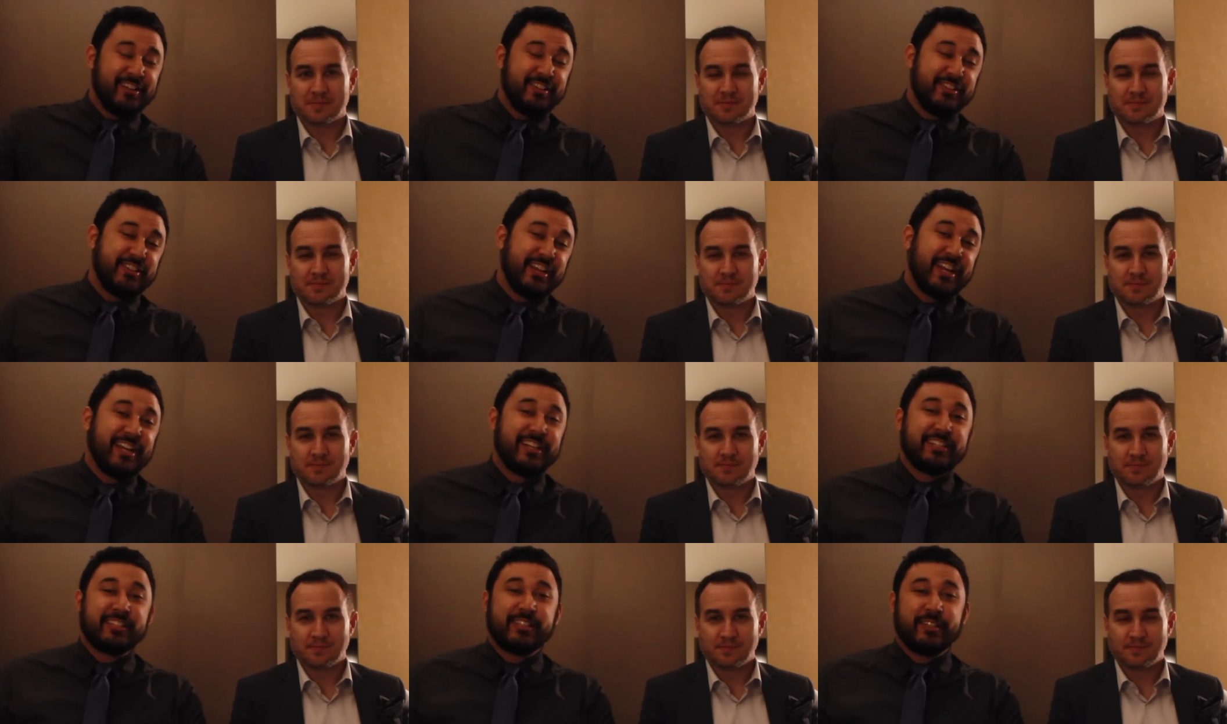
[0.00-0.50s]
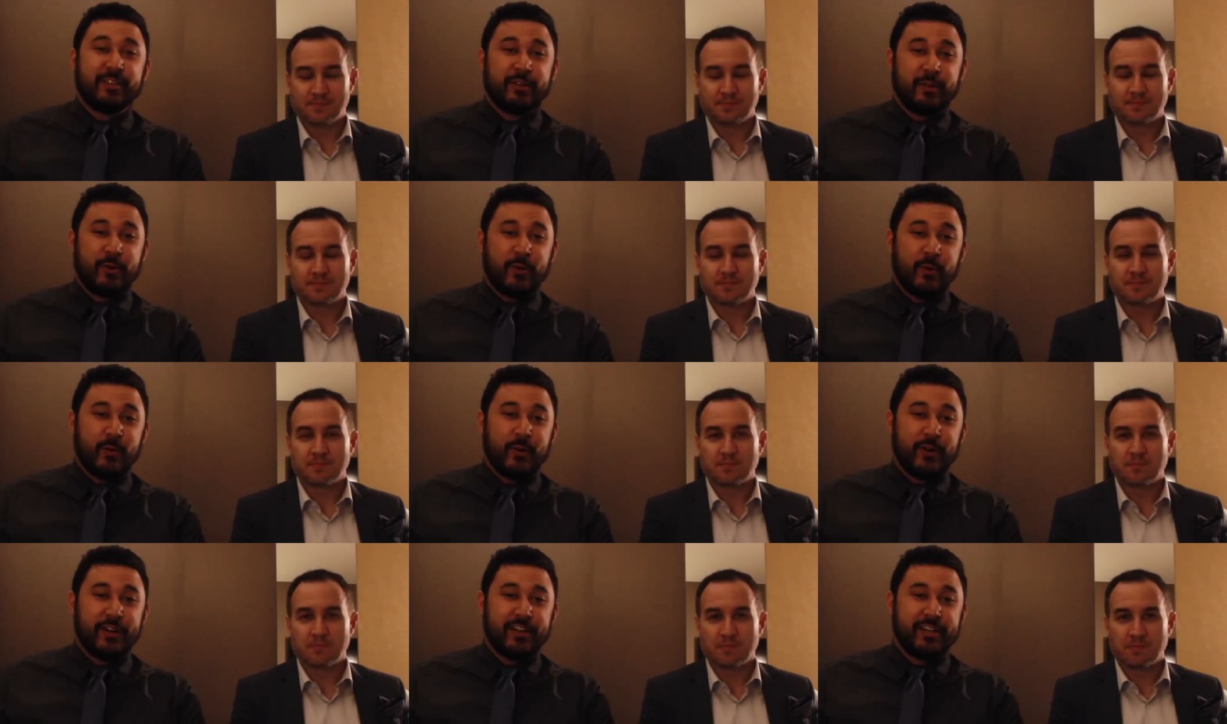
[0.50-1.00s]
Speaker 1: Jason
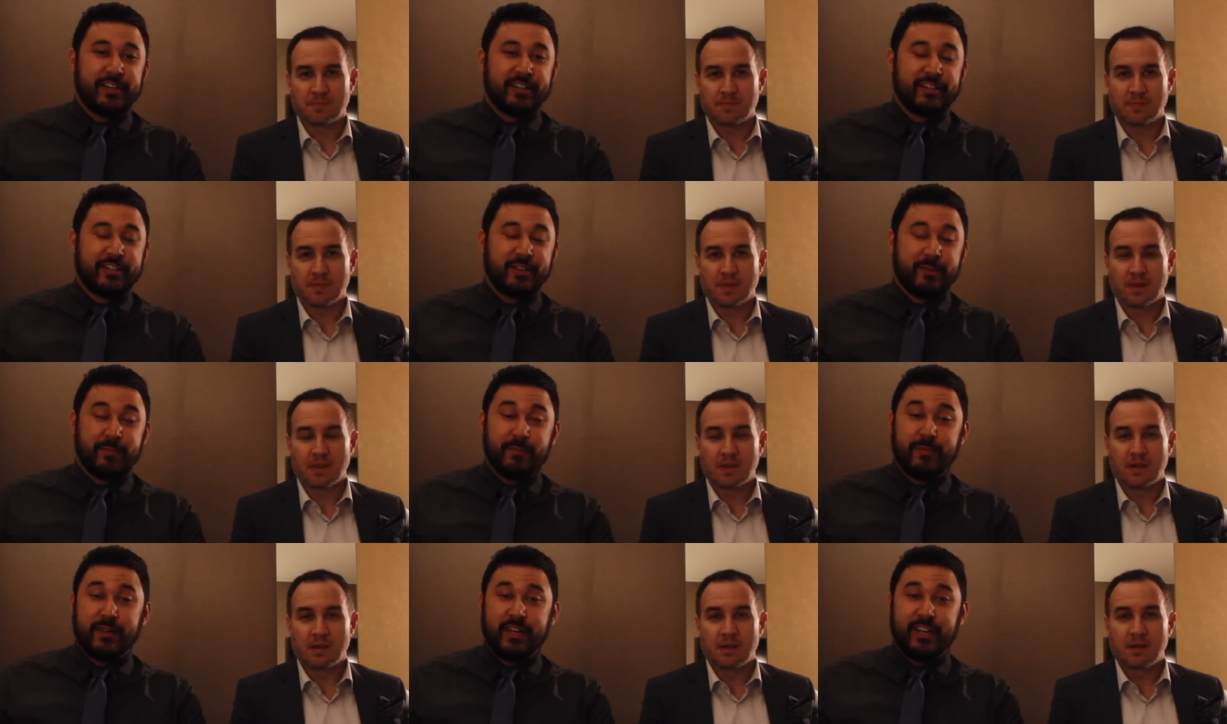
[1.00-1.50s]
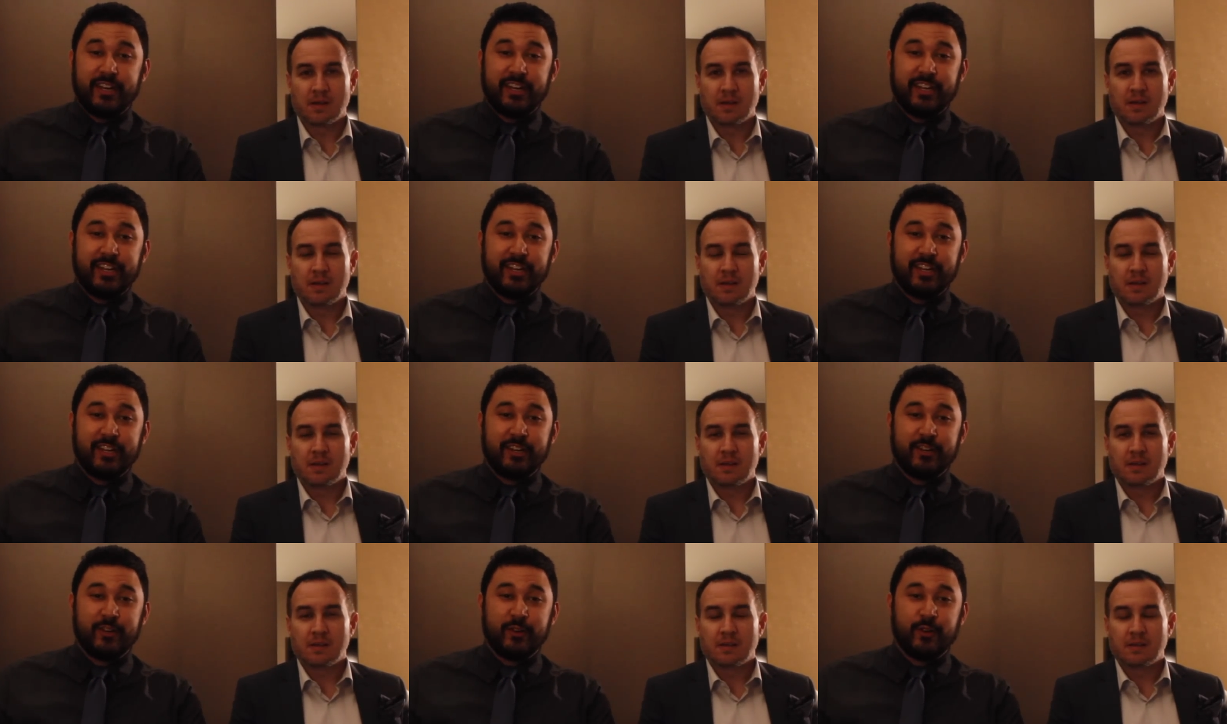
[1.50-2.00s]
Horton,
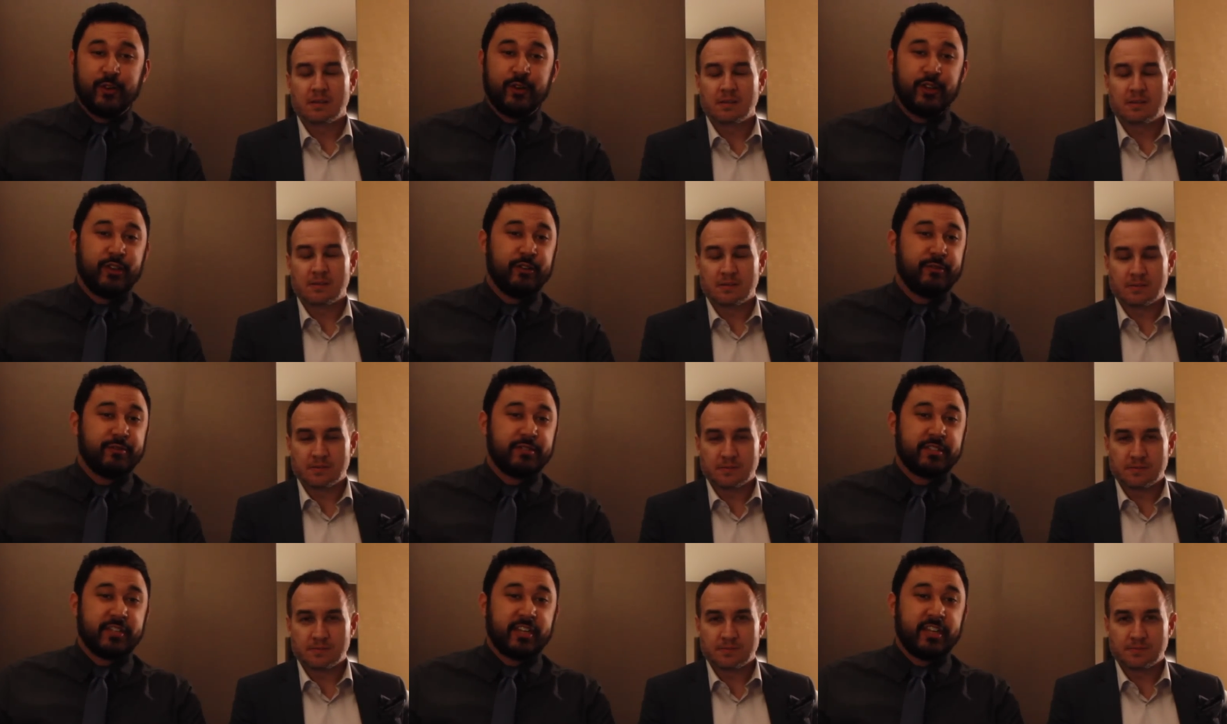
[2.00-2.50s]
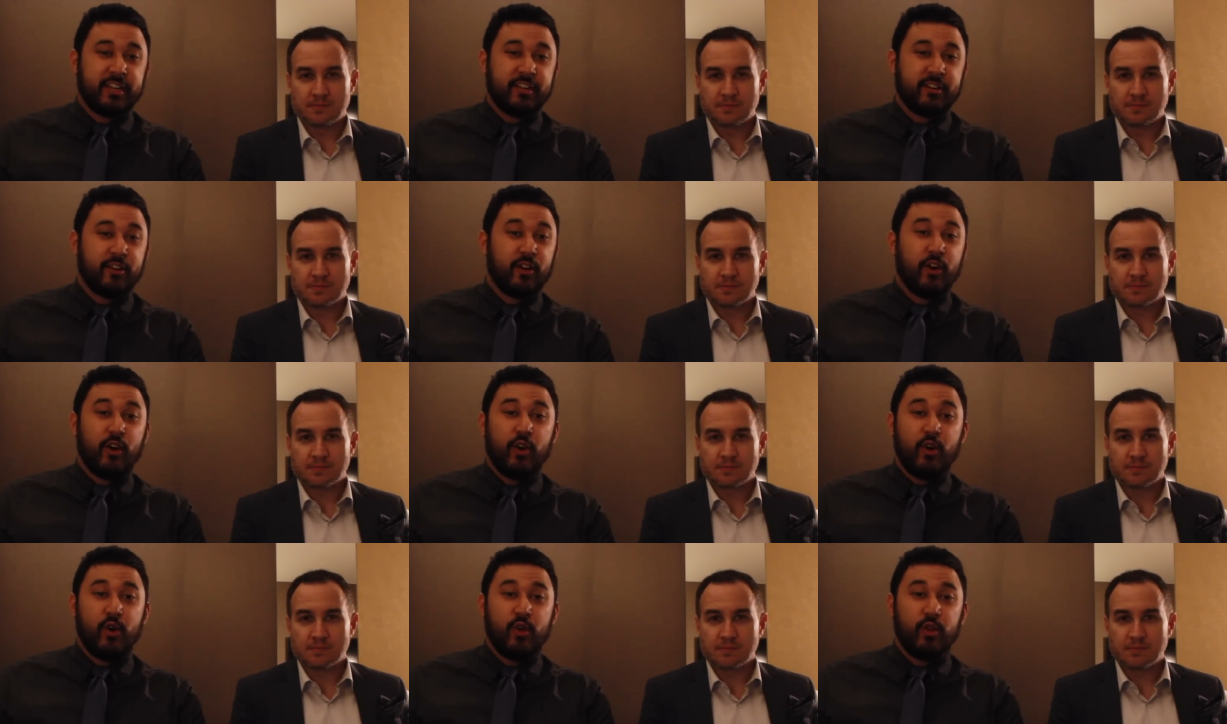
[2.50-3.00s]
comedian who you've seen
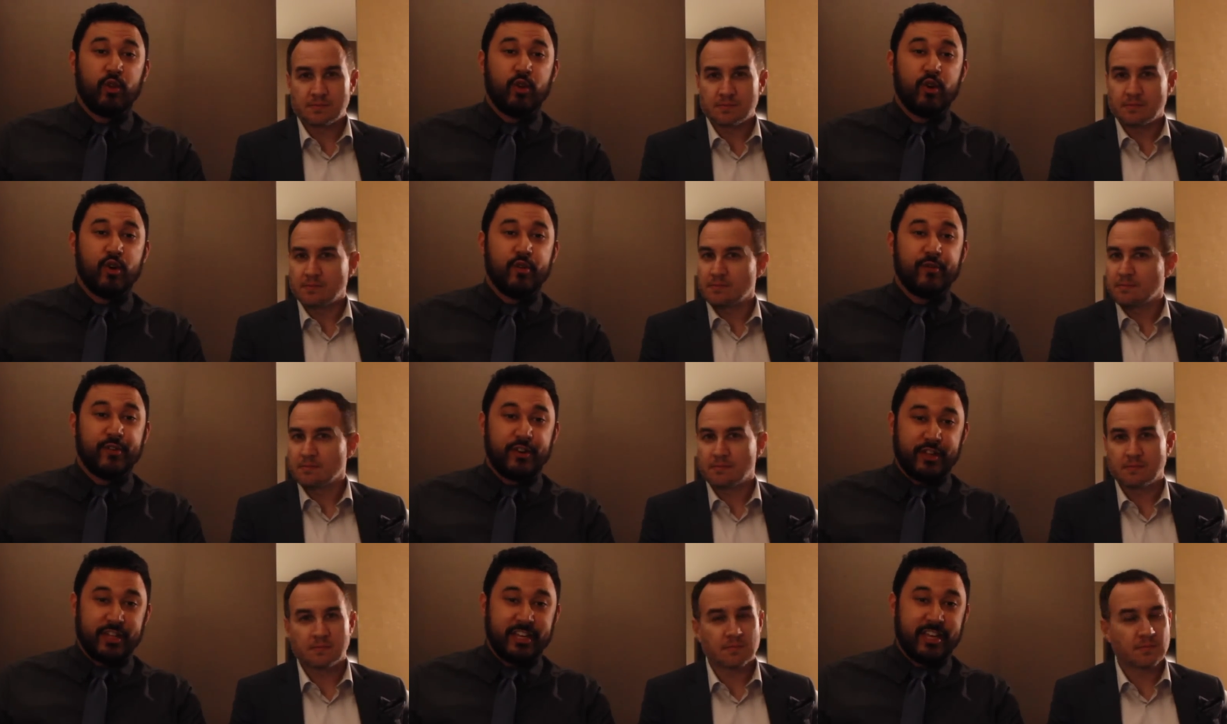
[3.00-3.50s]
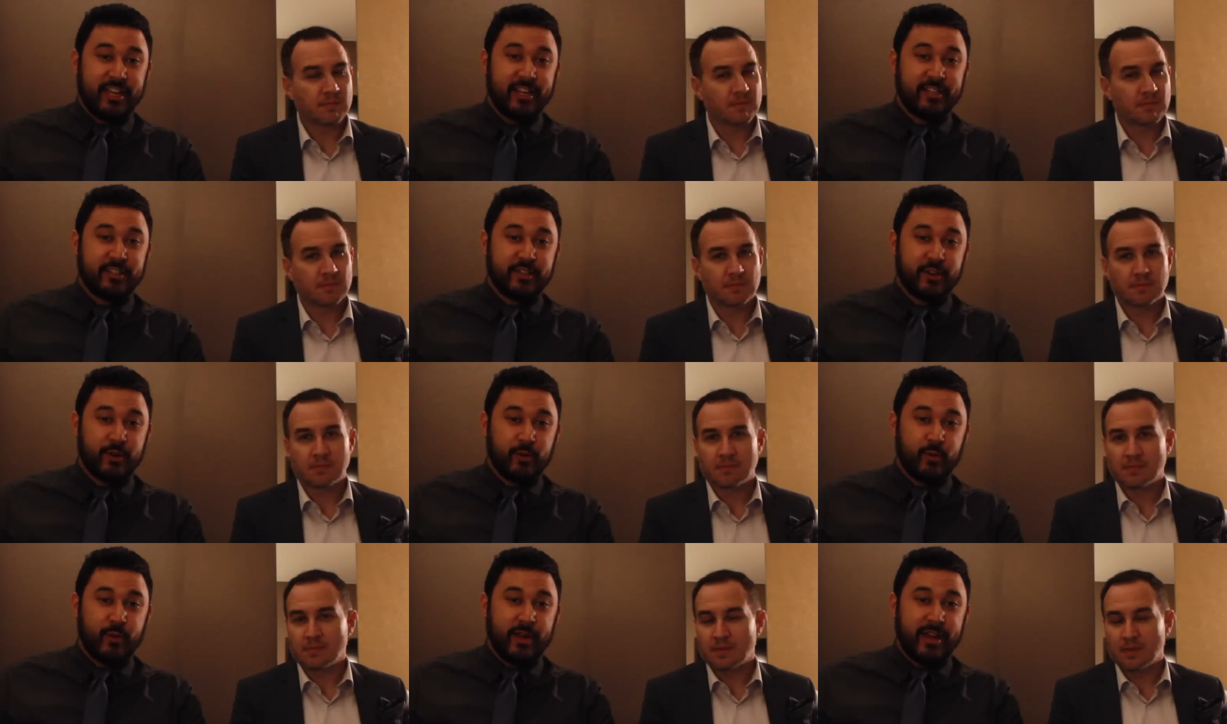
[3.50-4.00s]
all over the
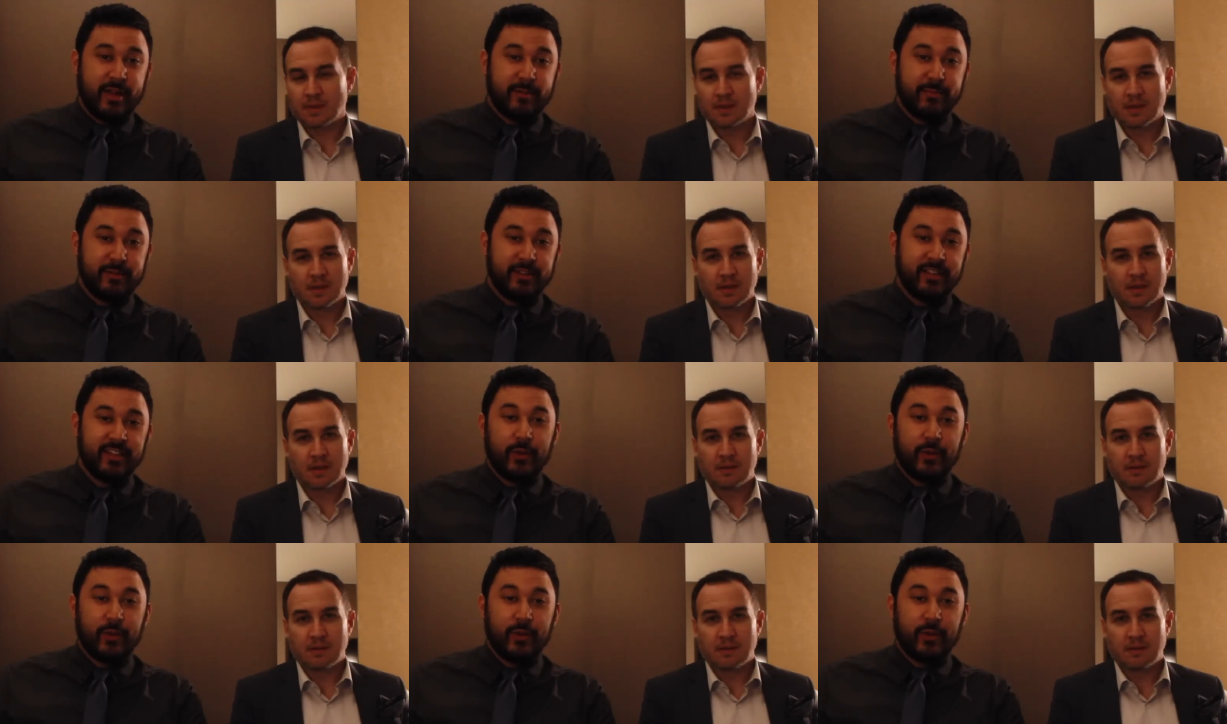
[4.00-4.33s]
interweb.